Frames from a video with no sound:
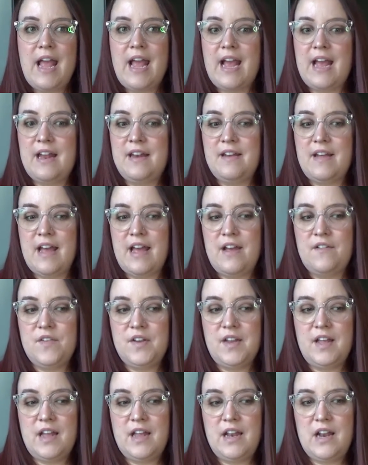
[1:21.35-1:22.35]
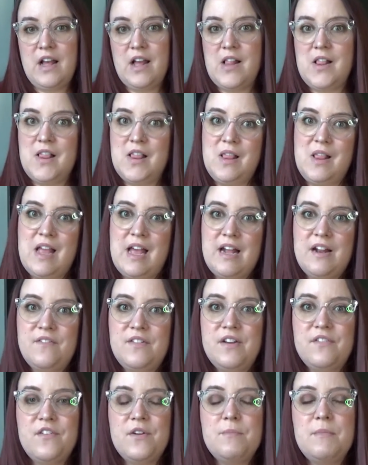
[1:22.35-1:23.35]
and I've done a lot
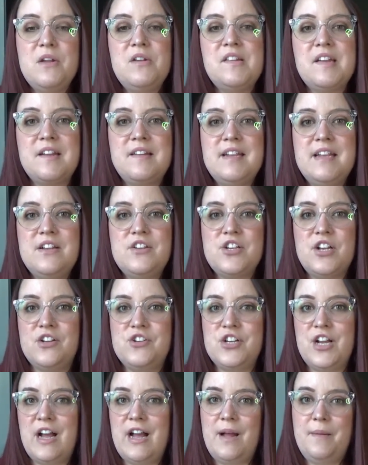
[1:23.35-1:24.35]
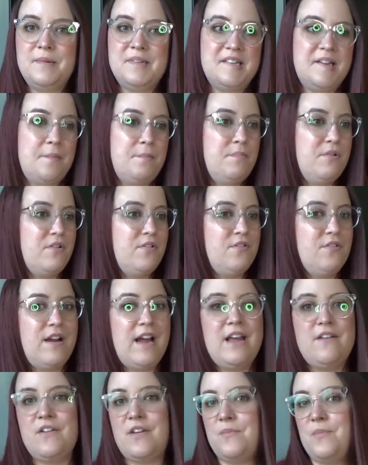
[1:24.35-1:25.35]
of different music teaching jobs,
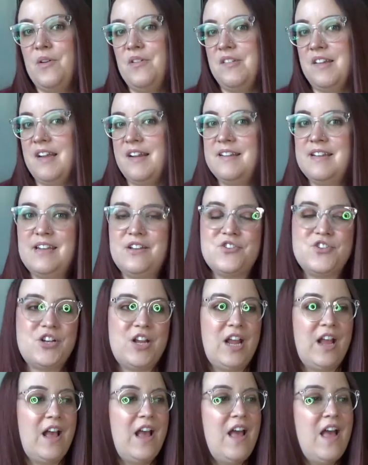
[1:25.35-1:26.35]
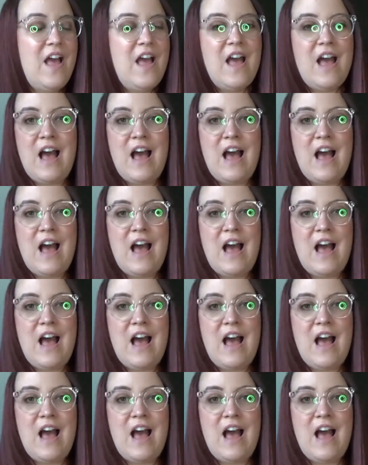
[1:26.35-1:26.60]
private music teaching.